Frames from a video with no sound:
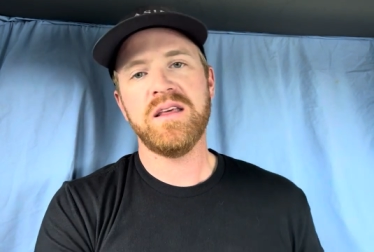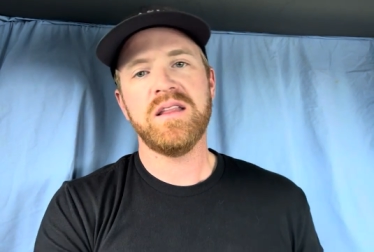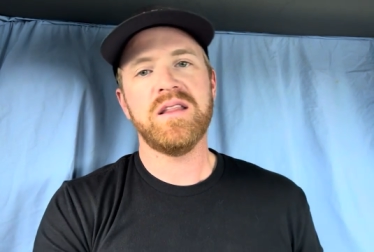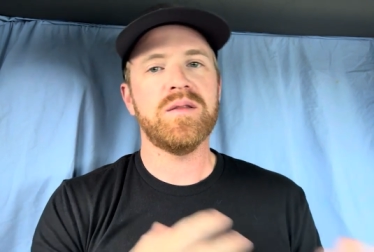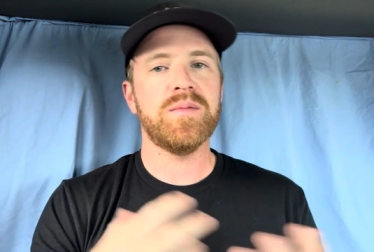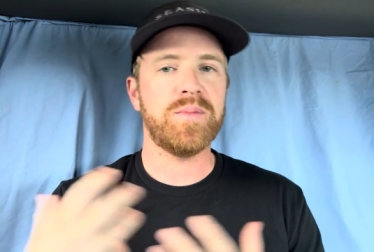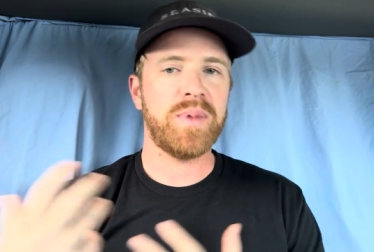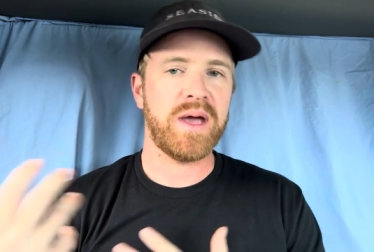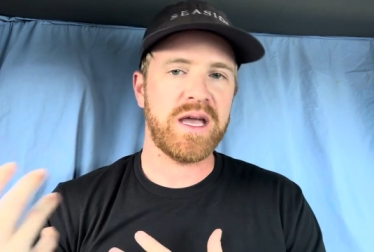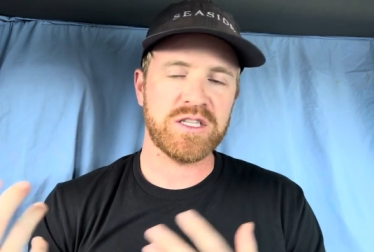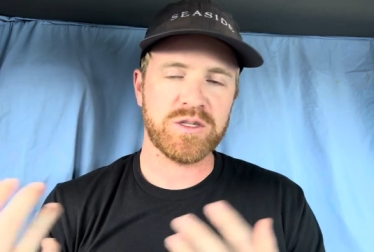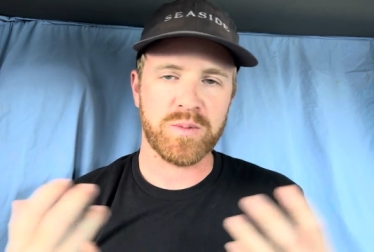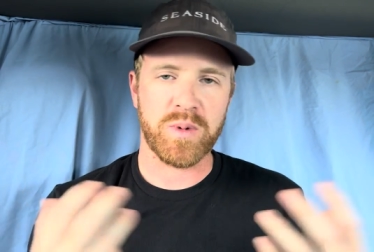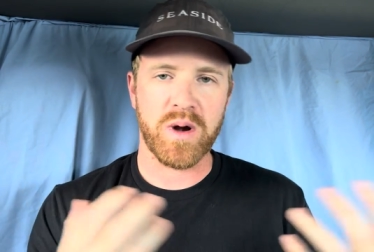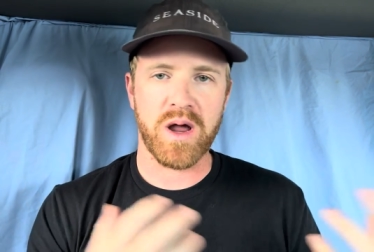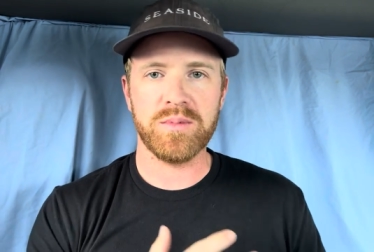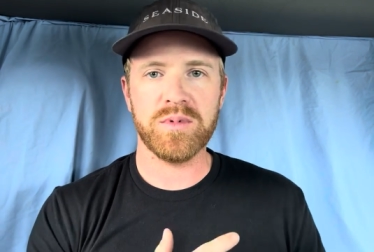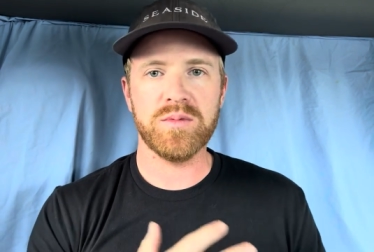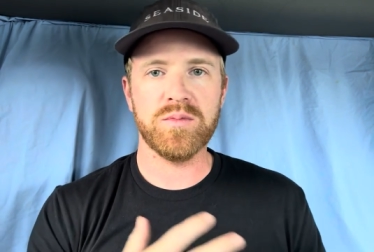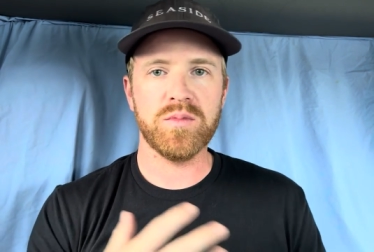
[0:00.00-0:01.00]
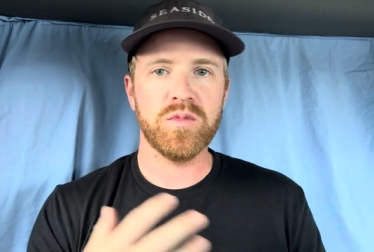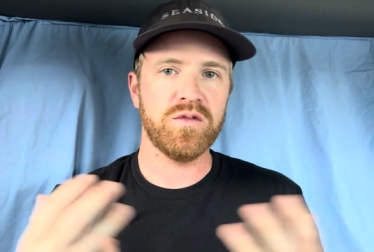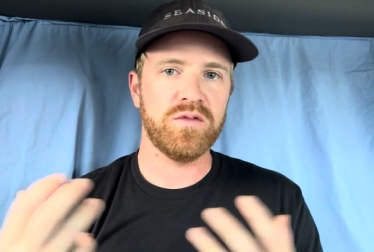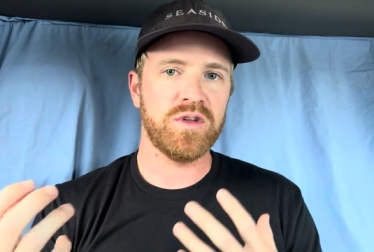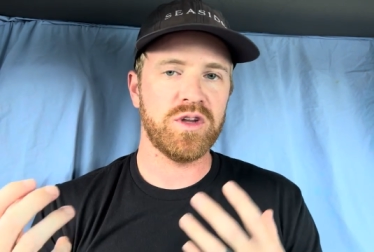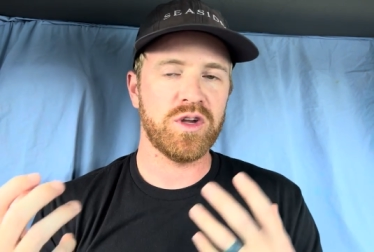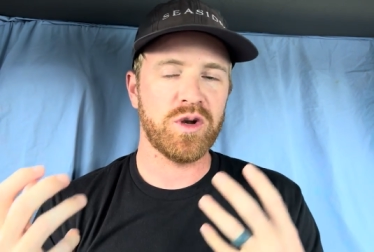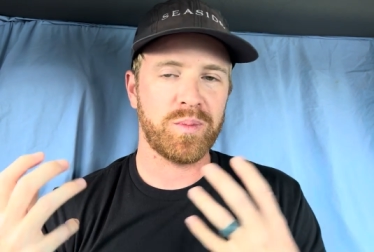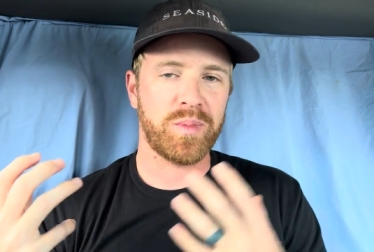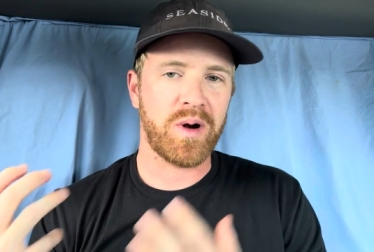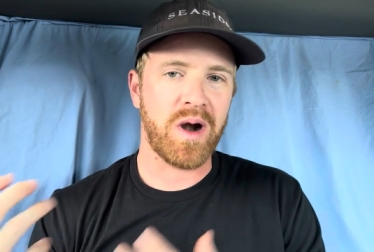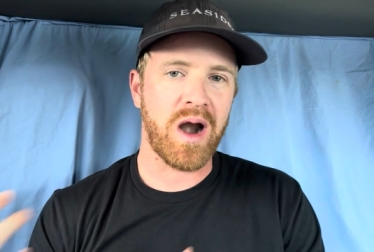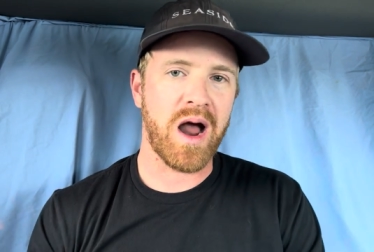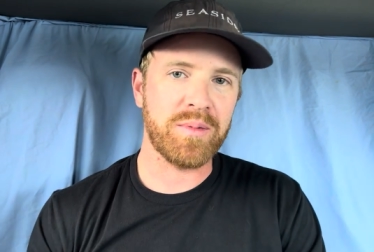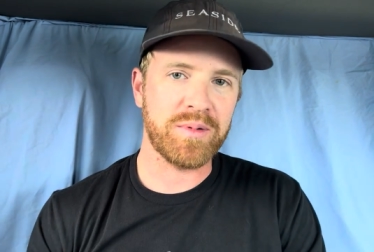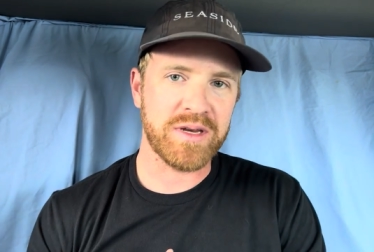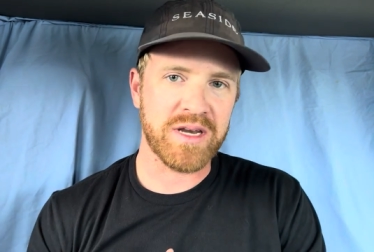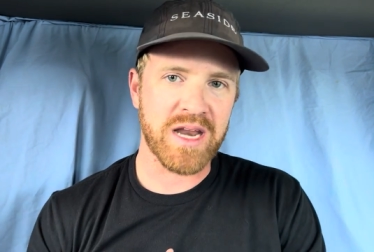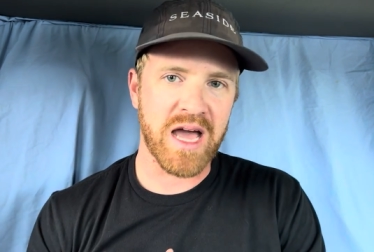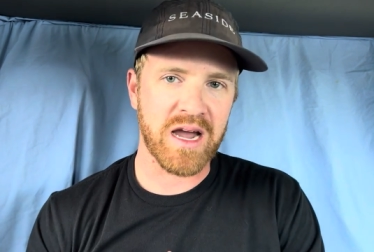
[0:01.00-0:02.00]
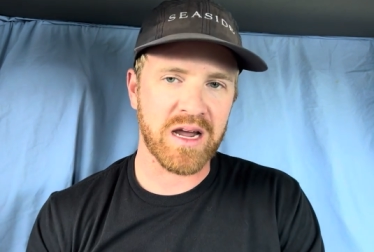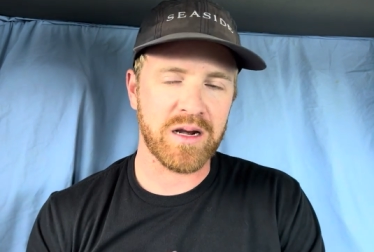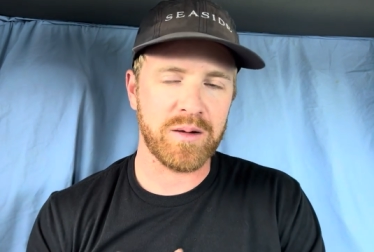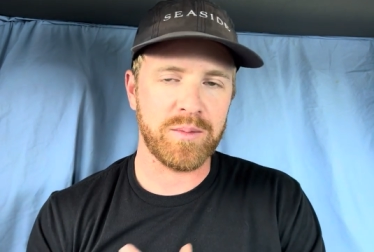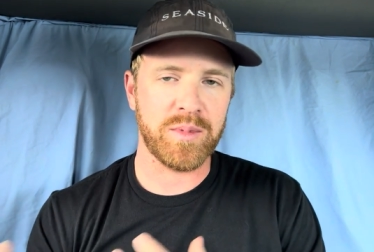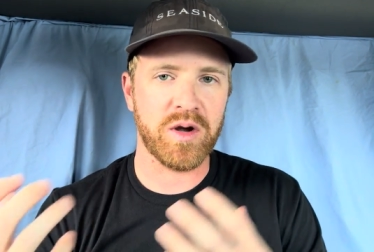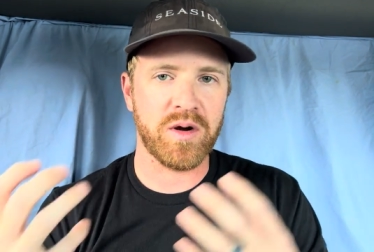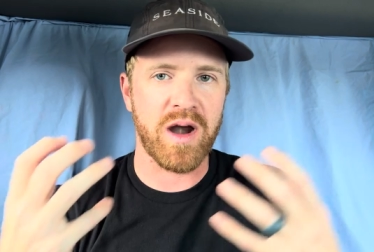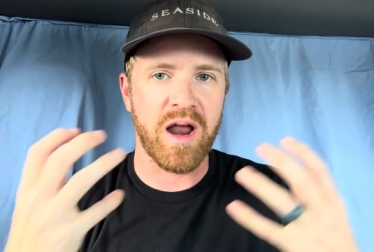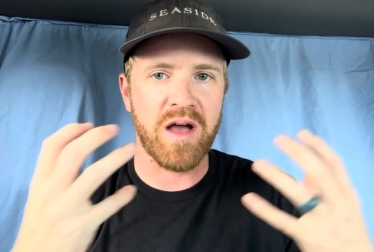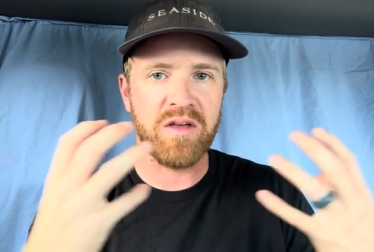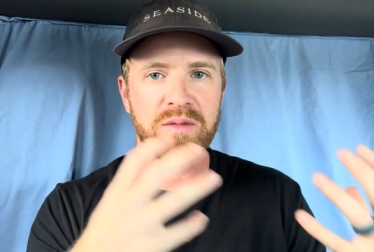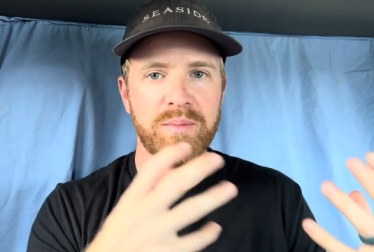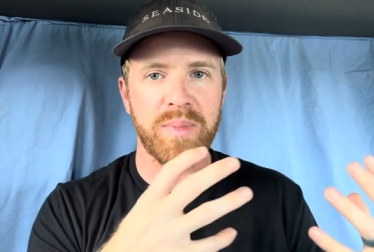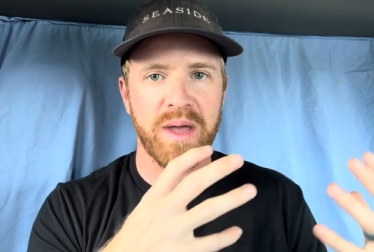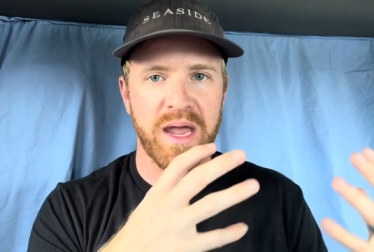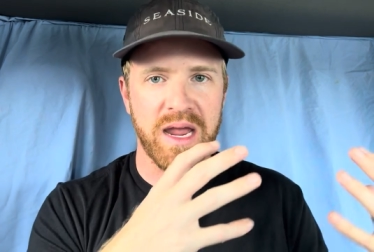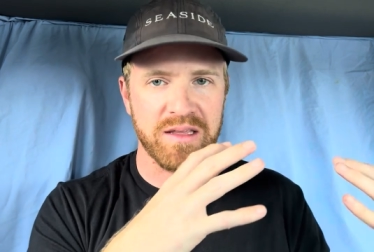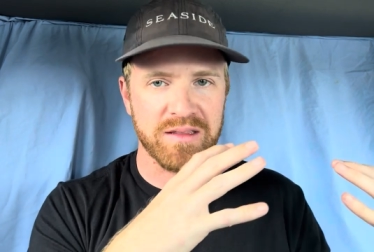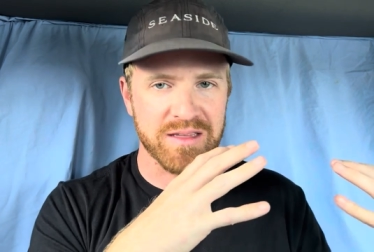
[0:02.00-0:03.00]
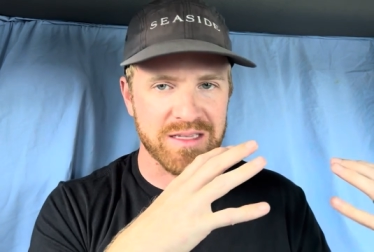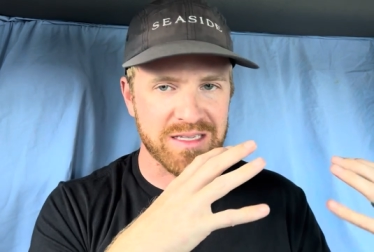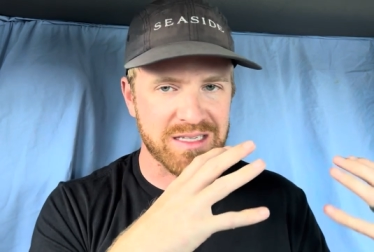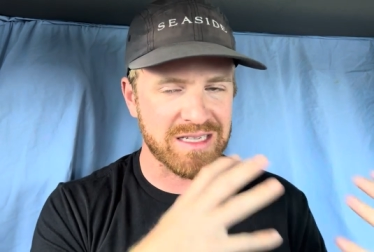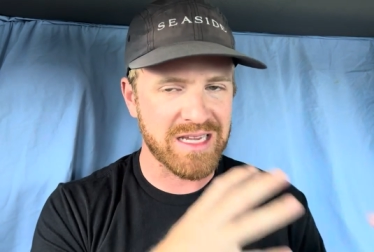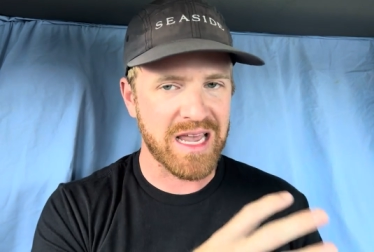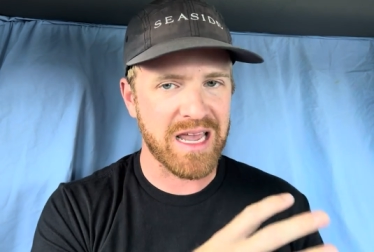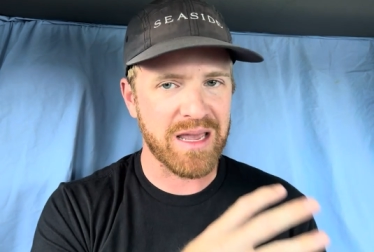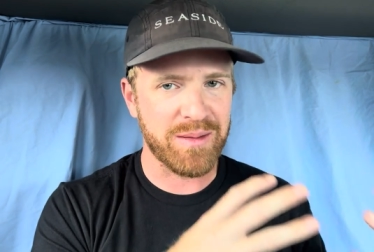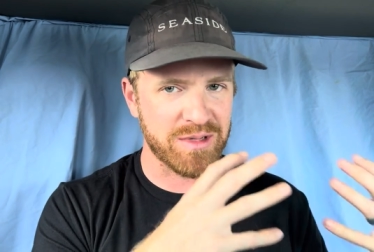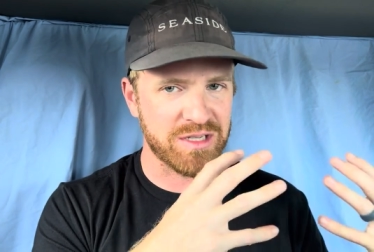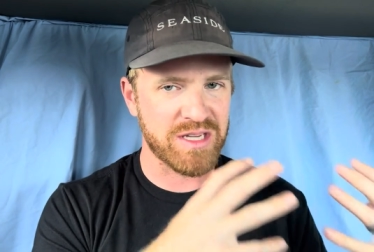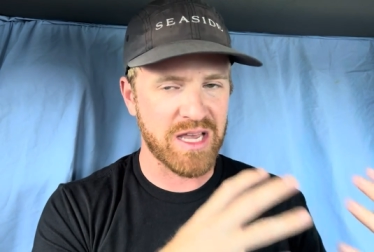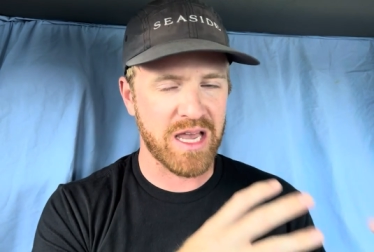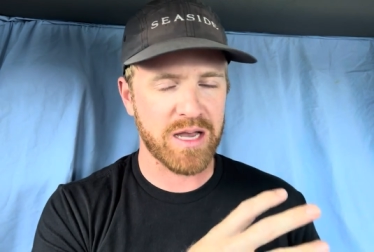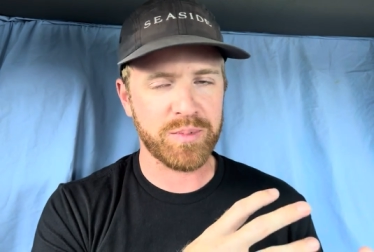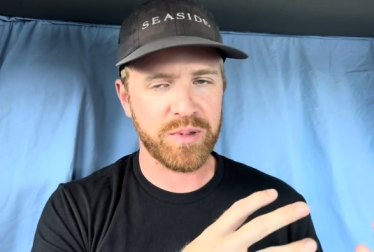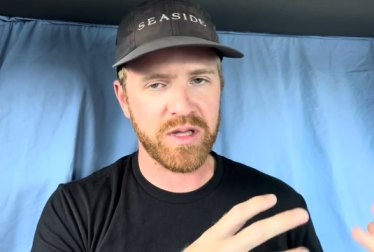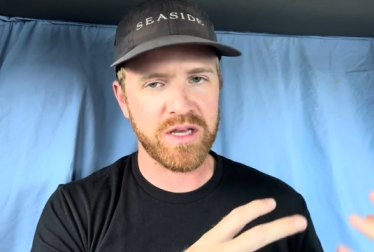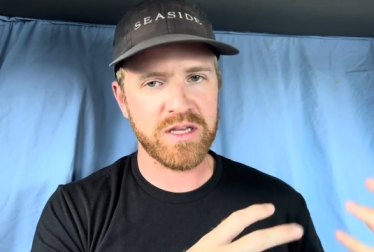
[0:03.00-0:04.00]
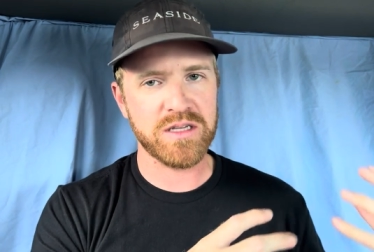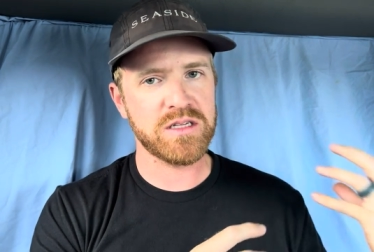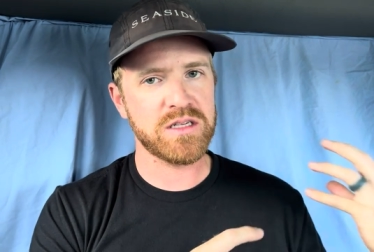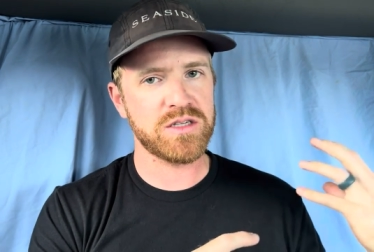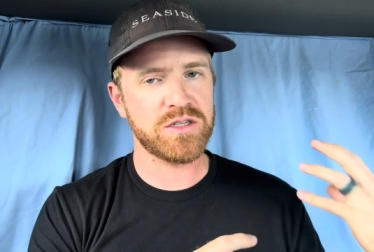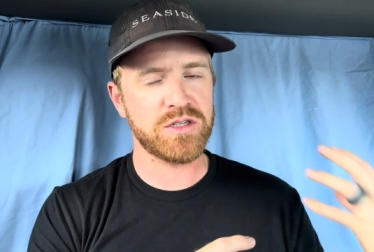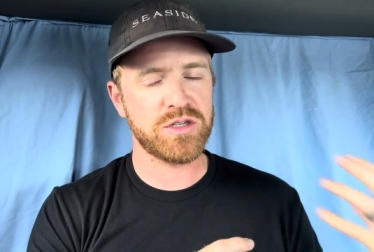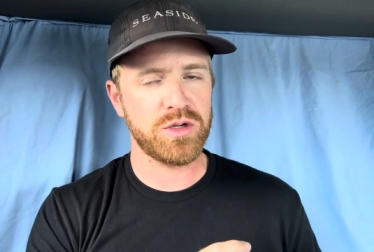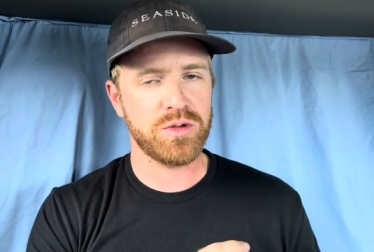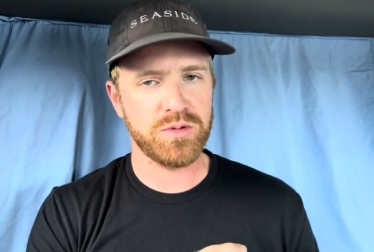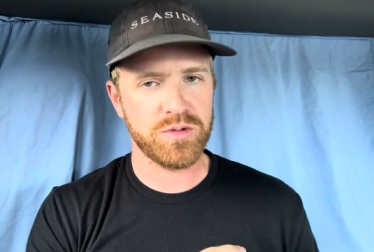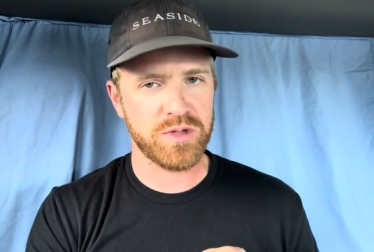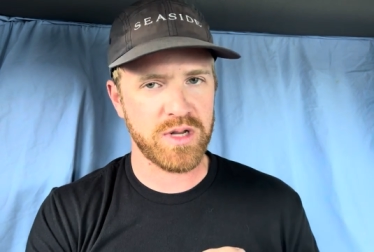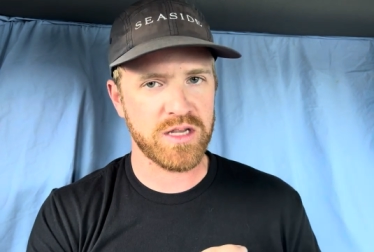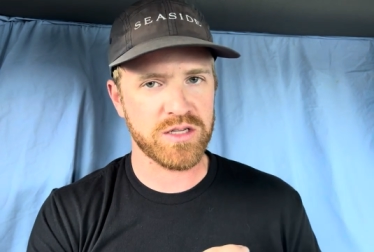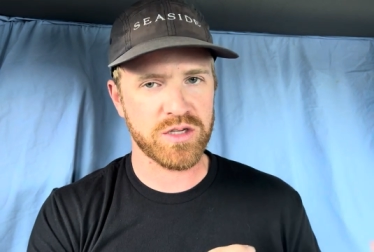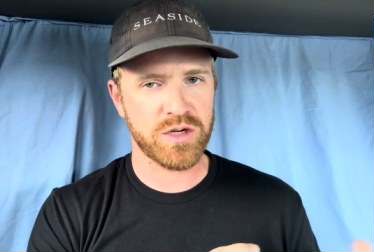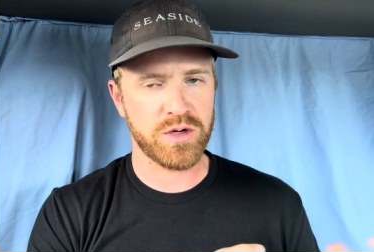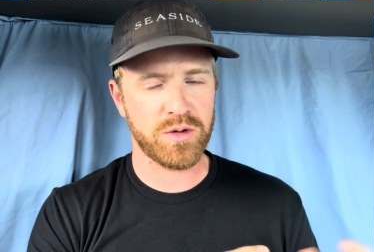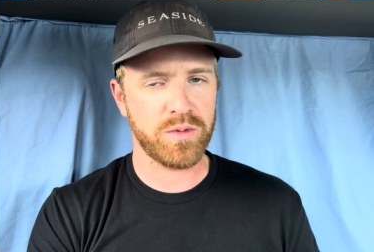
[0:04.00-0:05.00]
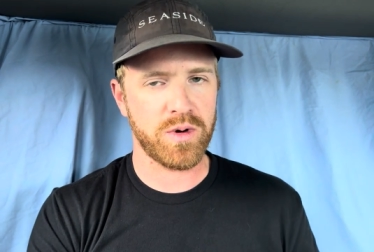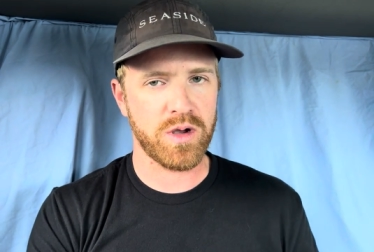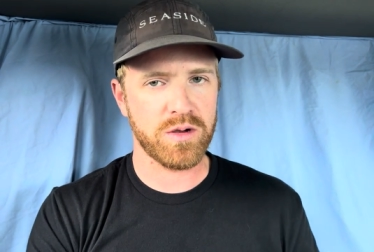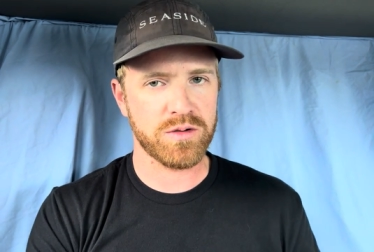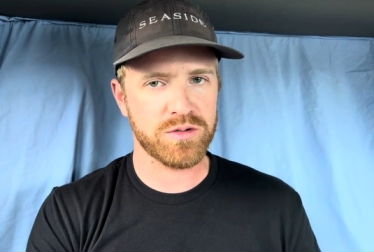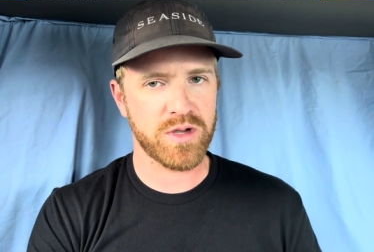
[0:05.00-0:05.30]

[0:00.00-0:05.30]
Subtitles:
The bait's probably moving. You're probably not going to be around the bait in the same exact places 2 days in a row.